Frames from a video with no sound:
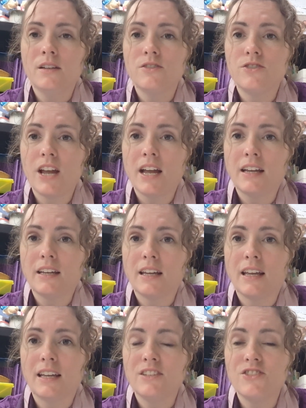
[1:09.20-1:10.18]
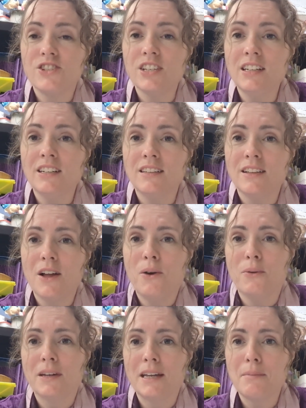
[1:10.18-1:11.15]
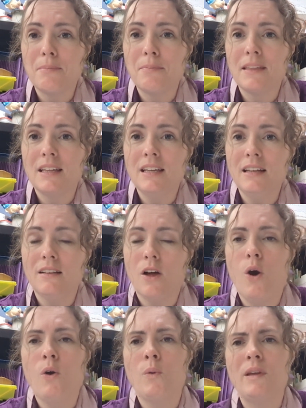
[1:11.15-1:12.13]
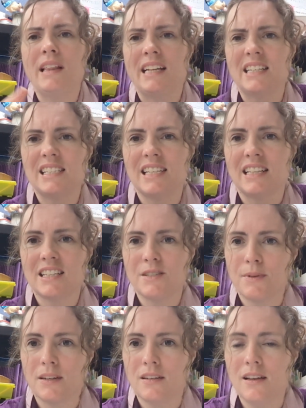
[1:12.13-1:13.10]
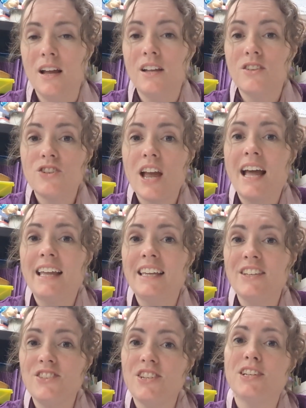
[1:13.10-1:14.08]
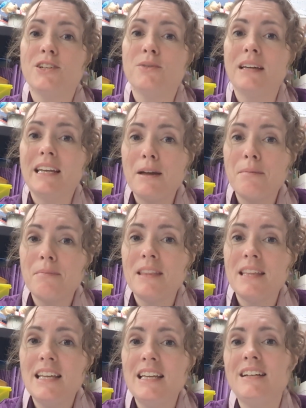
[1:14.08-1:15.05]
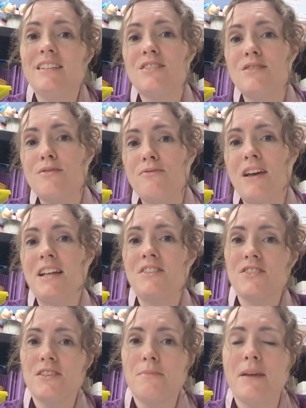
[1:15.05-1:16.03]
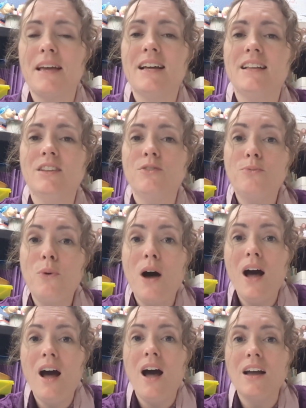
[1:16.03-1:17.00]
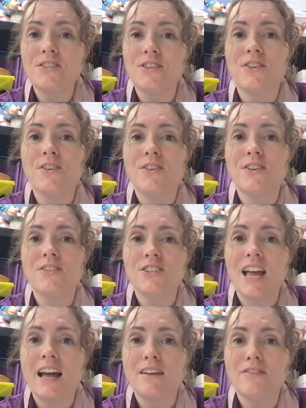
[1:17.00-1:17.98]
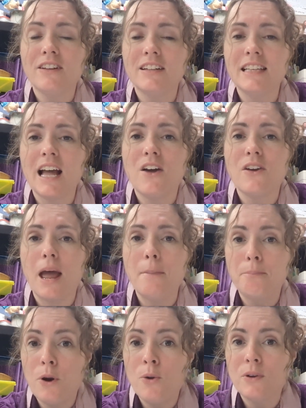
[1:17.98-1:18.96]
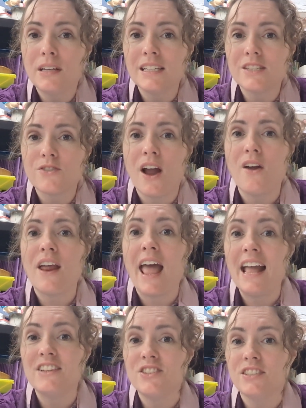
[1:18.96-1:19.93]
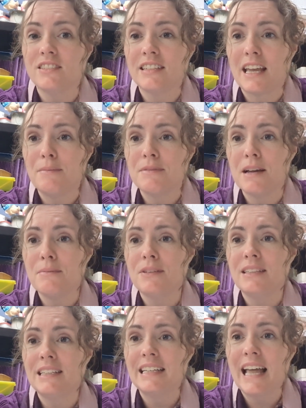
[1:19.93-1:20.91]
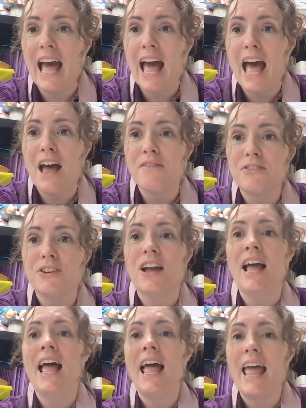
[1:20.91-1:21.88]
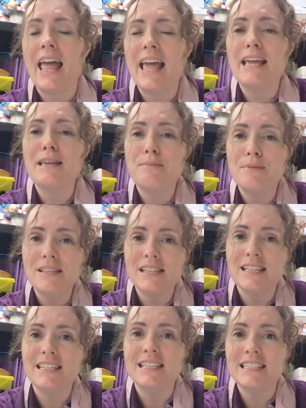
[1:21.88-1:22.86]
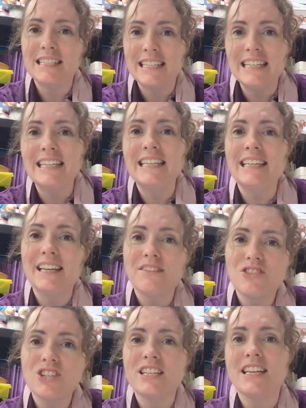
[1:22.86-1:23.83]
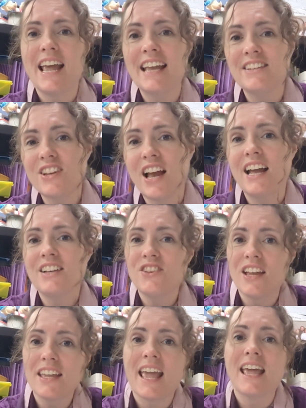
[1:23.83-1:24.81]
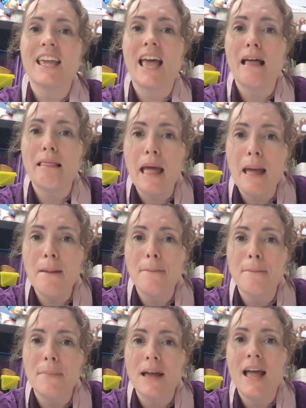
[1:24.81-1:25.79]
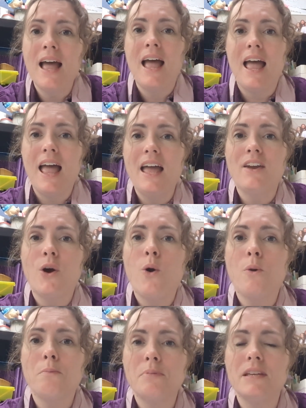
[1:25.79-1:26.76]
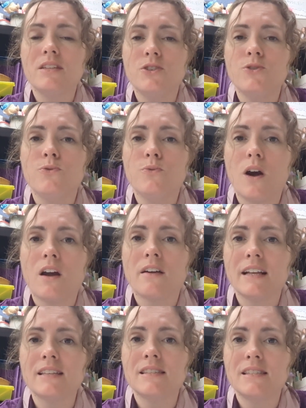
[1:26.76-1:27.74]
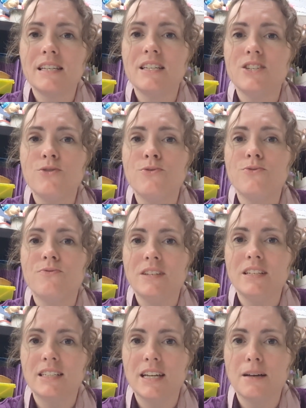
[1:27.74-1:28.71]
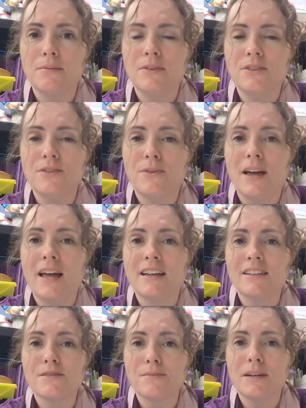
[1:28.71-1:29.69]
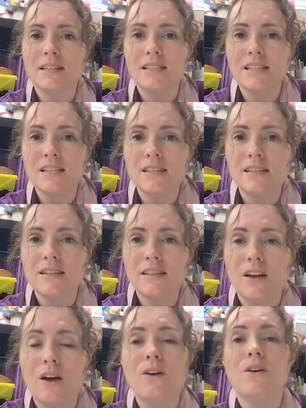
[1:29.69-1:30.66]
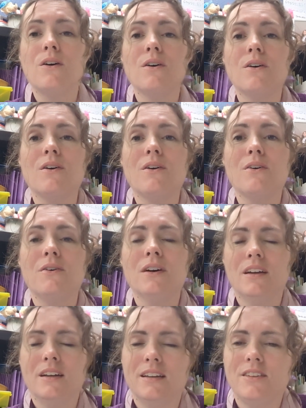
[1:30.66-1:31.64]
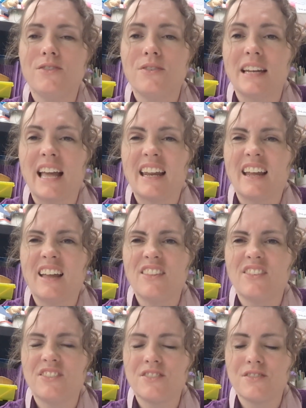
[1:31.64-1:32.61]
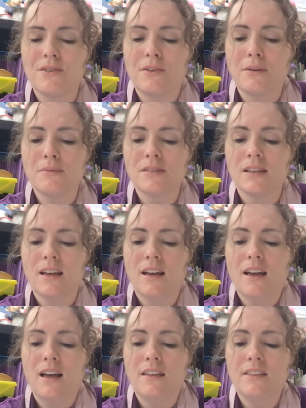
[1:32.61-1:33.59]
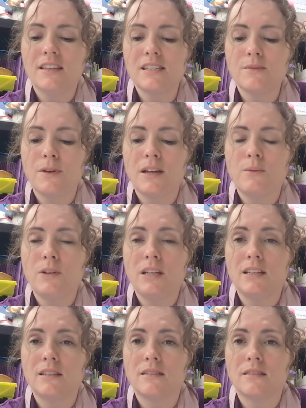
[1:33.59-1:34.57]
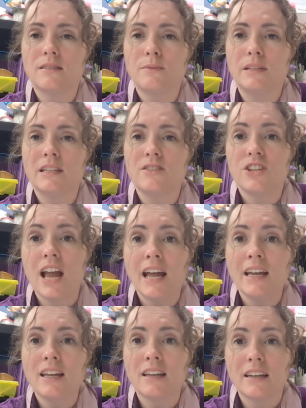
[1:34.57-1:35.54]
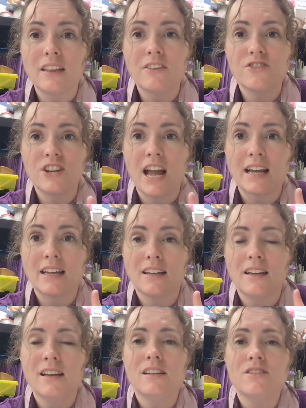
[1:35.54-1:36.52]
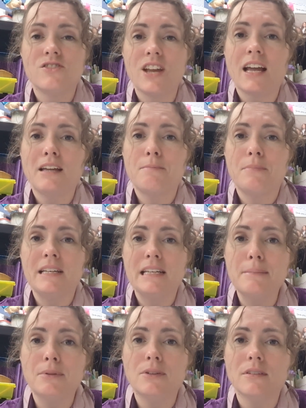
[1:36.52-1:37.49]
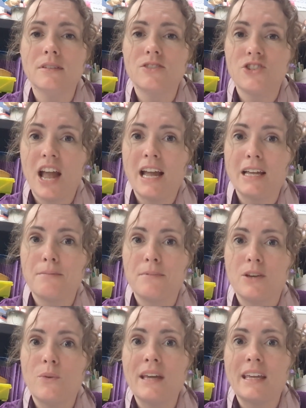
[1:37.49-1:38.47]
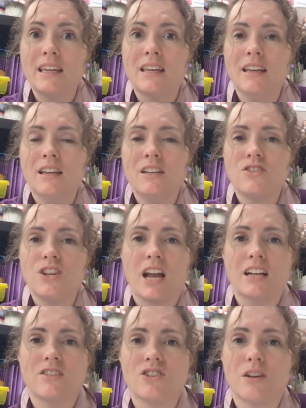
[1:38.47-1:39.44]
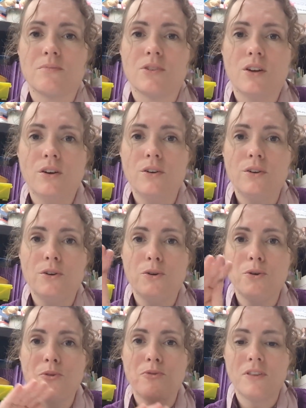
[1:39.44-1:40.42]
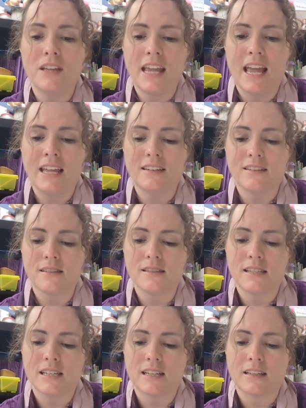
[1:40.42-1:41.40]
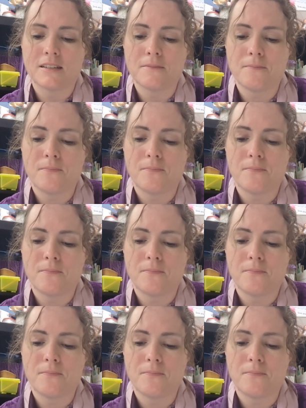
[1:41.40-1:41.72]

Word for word: Jack and Jill went up the hill. Oh, we like to sing this one. Jack and Jill went up the hill to fetch a pail of water. Jack fell down and broke his crown, and Jill came tumbling after. A, B, C, D, E, F, G, H, I, J, K, L, M, N O P Q R S T U V W X Y Z O. You can add other nursery rhymes. This one we we did Jack, another Jack. Jack be nimble, Jack be quick. Jack jumped over the candlestick.